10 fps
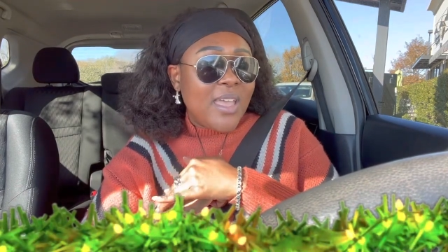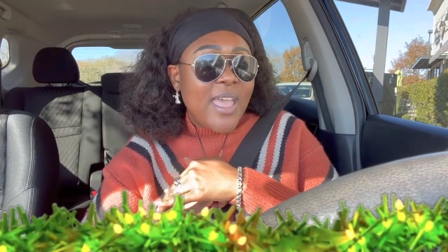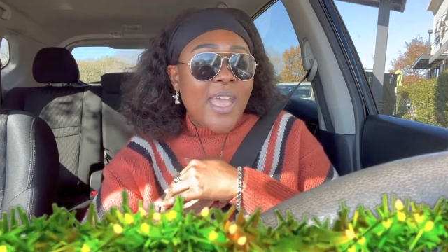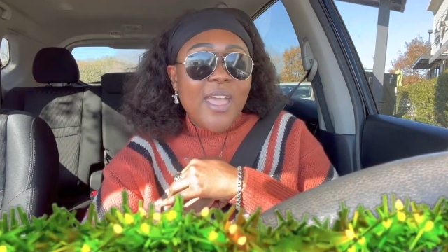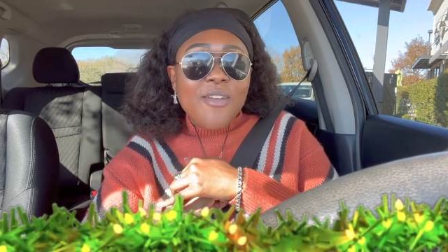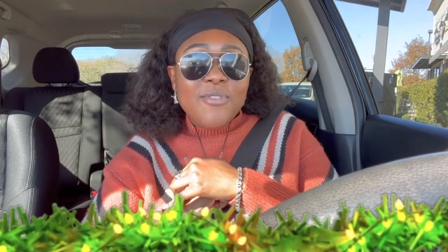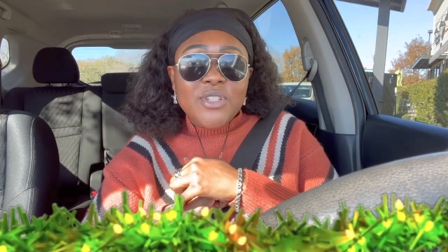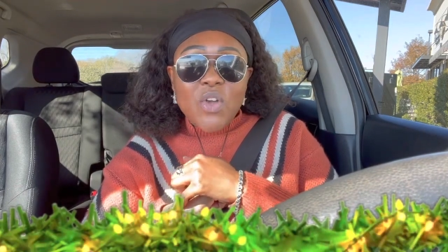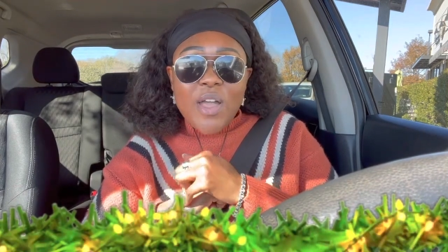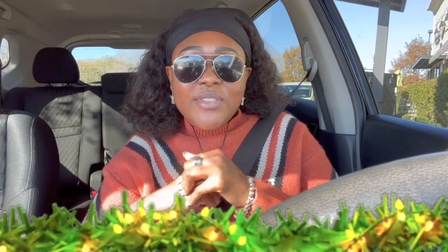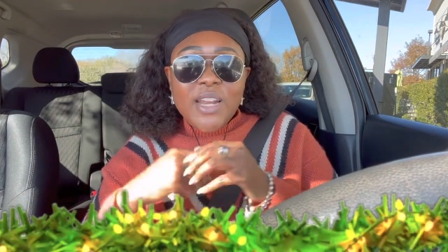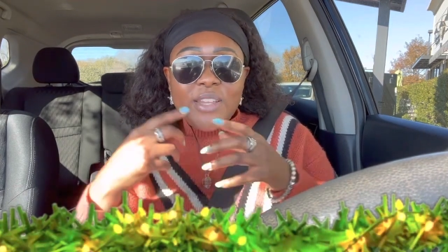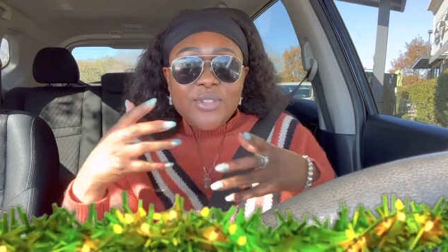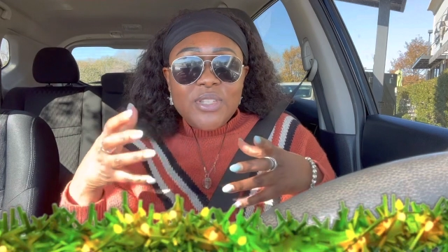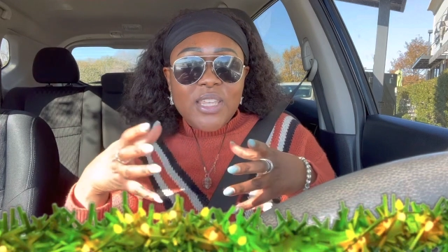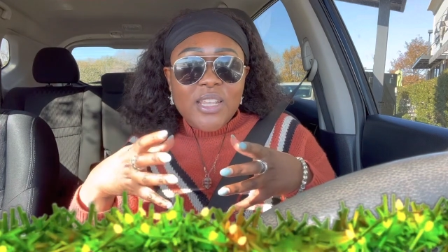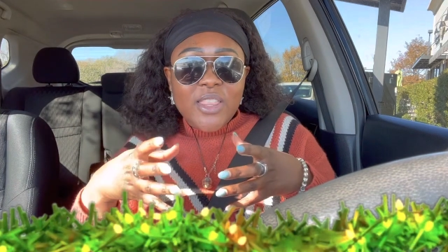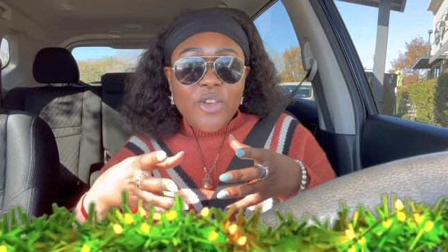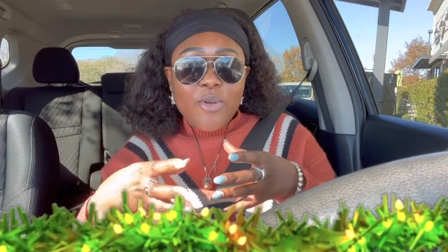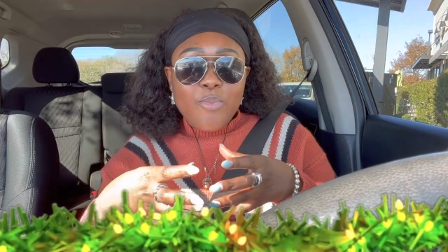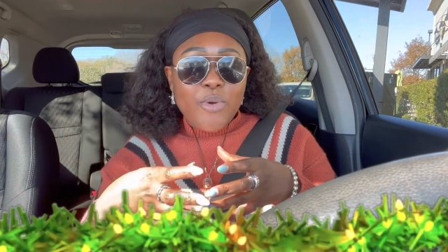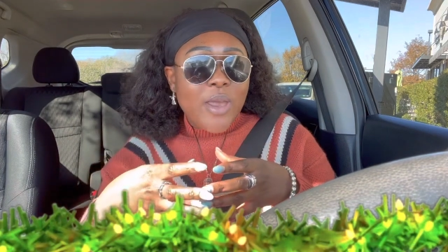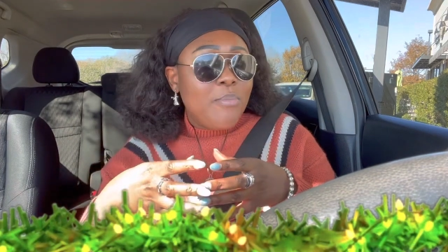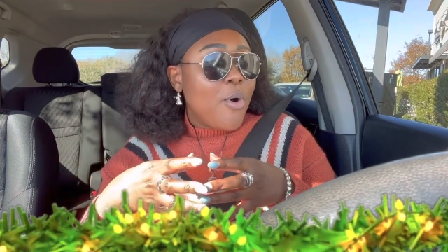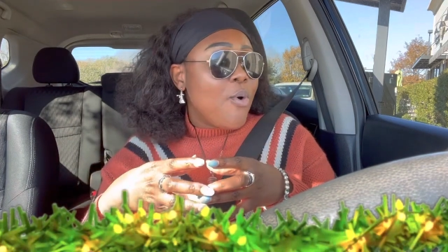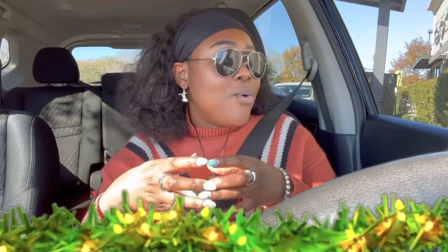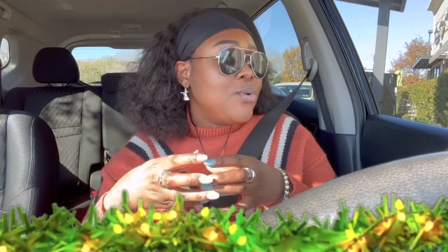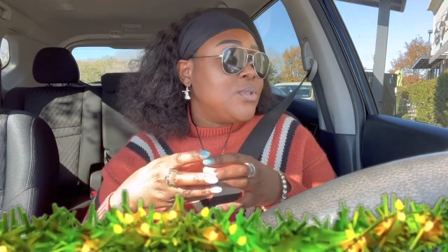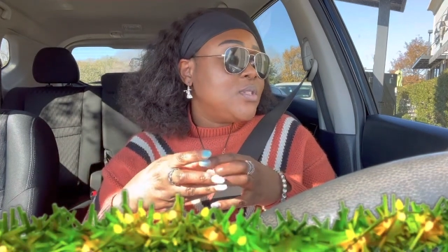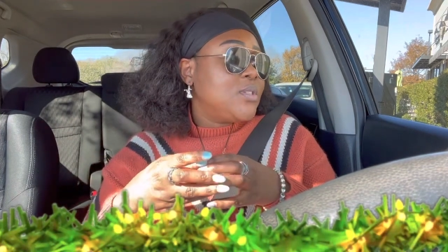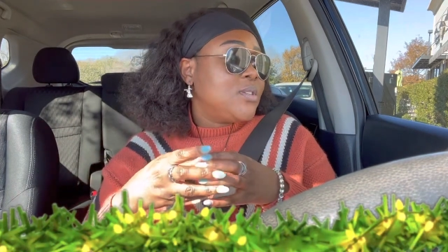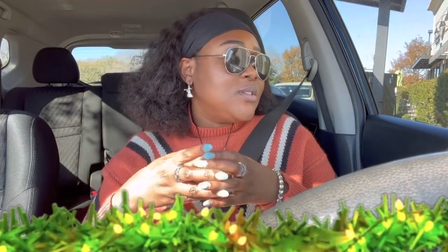Every so often I used to get their bread bowls,